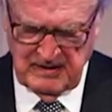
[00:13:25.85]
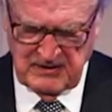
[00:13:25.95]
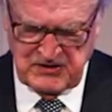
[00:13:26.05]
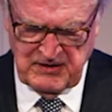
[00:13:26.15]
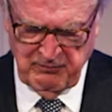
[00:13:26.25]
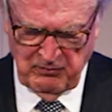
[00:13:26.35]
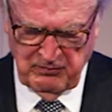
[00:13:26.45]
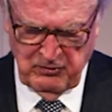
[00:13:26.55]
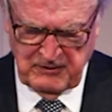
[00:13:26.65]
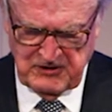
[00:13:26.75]
civil
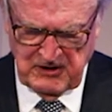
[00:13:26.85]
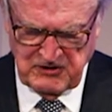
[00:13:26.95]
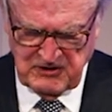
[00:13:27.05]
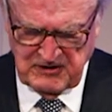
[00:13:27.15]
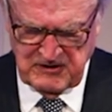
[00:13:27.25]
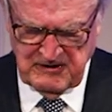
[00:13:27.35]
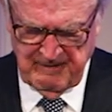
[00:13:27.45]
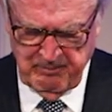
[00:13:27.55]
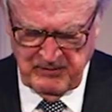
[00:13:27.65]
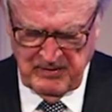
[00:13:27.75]
justice,
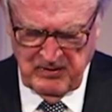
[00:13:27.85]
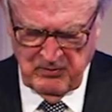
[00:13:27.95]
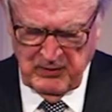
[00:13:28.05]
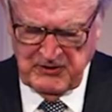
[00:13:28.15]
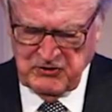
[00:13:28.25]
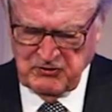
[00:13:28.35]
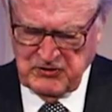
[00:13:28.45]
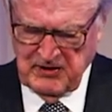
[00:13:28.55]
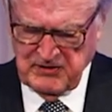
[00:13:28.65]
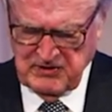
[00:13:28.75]
racial
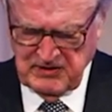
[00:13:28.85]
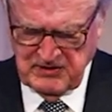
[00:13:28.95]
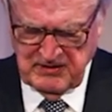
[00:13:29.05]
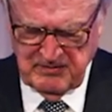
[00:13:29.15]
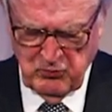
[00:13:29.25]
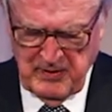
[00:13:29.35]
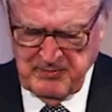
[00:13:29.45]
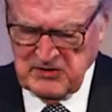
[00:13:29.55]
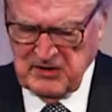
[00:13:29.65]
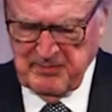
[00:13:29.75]
justice,
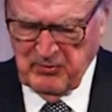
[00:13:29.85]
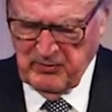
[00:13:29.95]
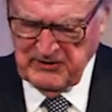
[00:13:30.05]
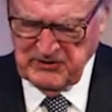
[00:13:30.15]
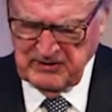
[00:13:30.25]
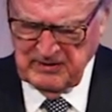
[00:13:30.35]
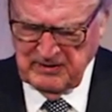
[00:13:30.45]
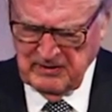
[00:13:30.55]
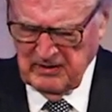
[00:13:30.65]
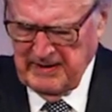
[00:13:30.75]
women's liberation,
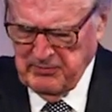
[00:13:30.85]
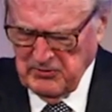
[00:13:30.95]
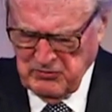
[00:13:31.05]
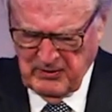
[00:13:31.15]
labor's